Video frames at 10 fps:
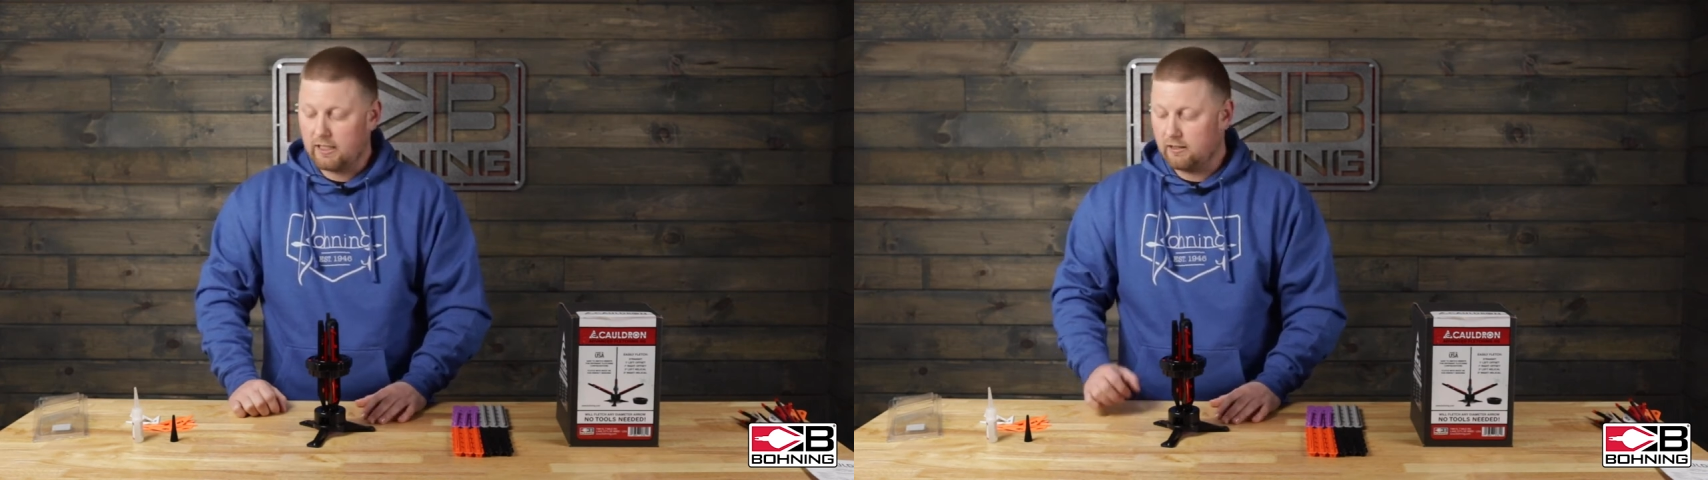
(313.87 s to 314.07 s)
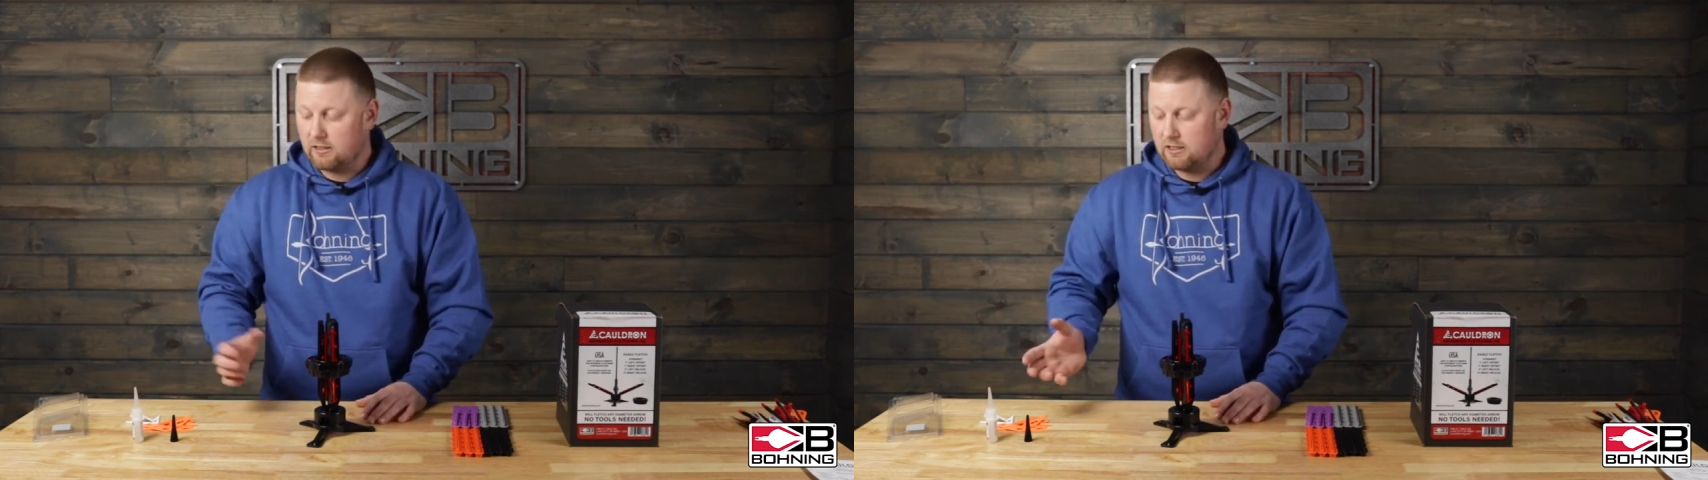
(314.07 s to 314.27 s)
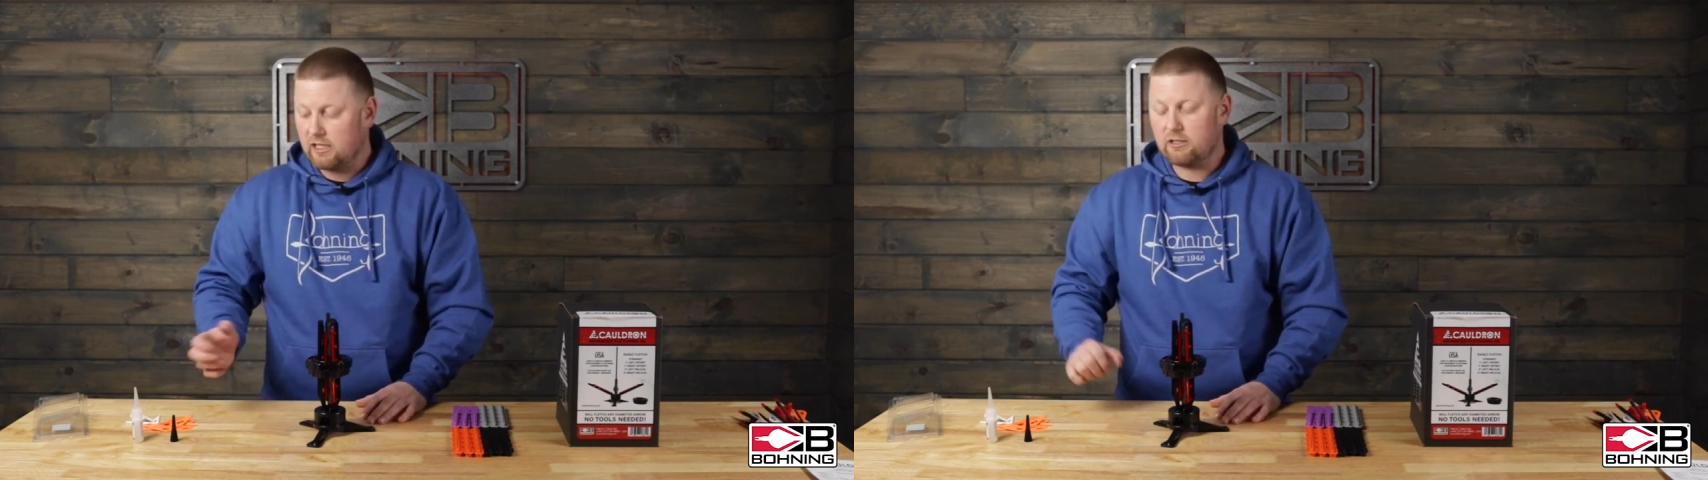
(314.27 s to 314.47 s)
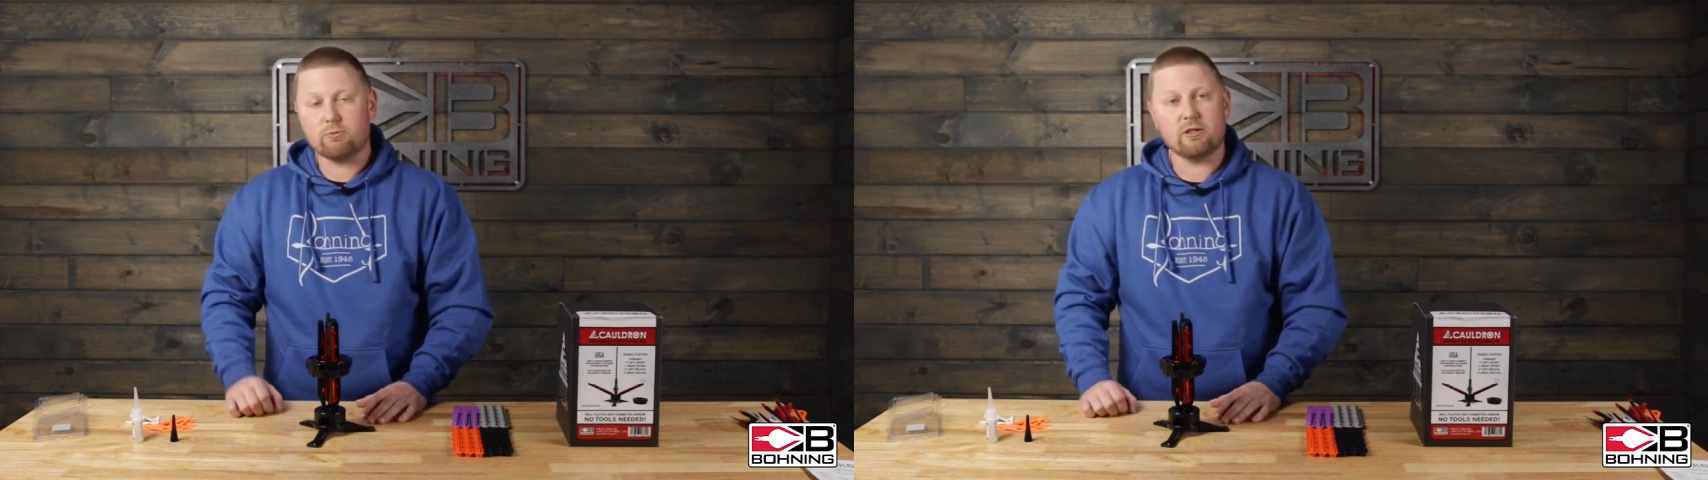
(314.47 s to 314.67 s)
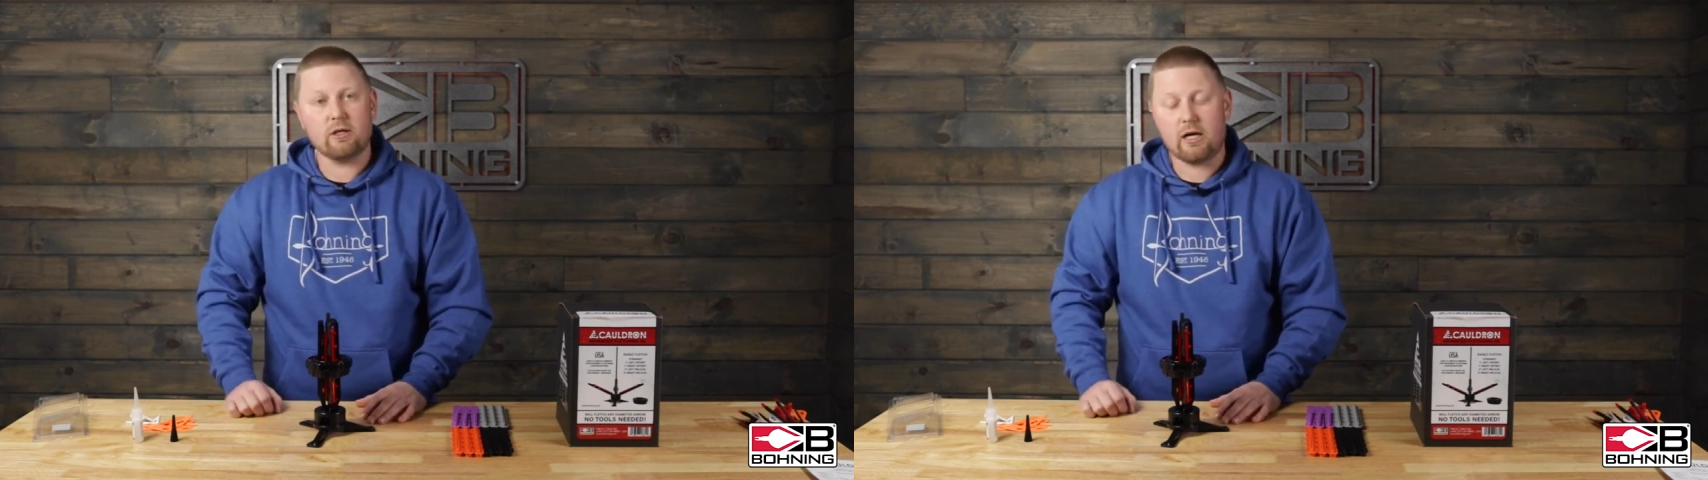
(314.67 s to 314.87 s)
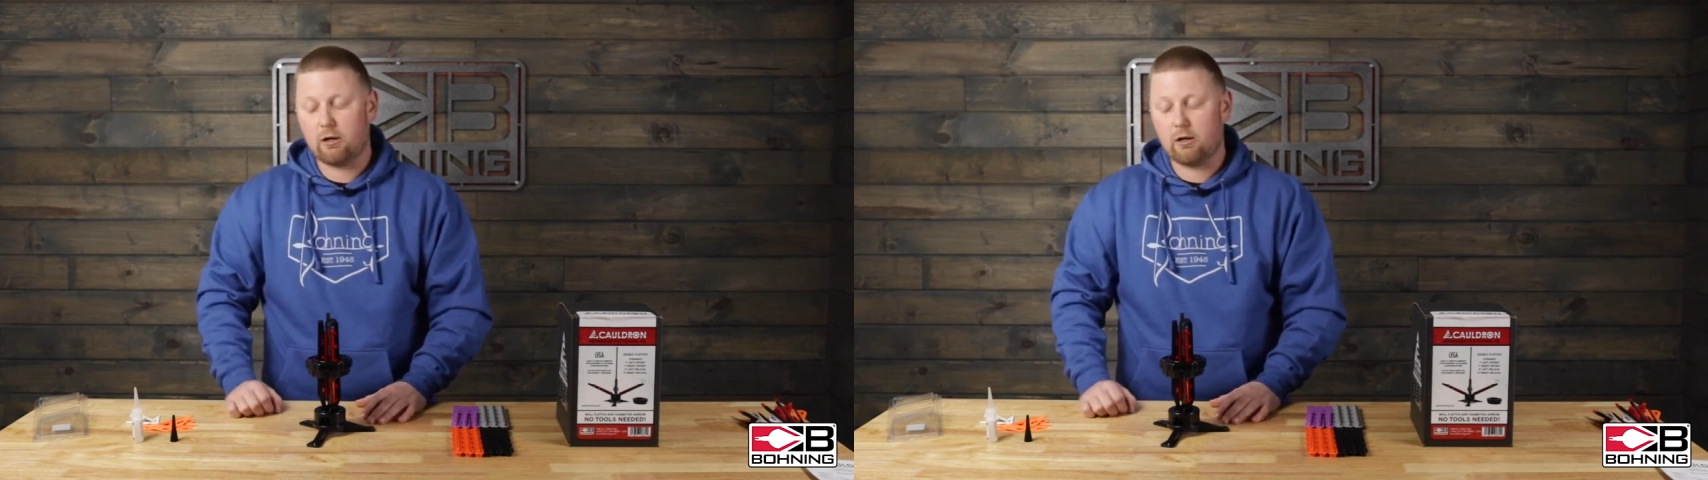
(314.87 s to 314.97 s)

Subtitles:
In this case, with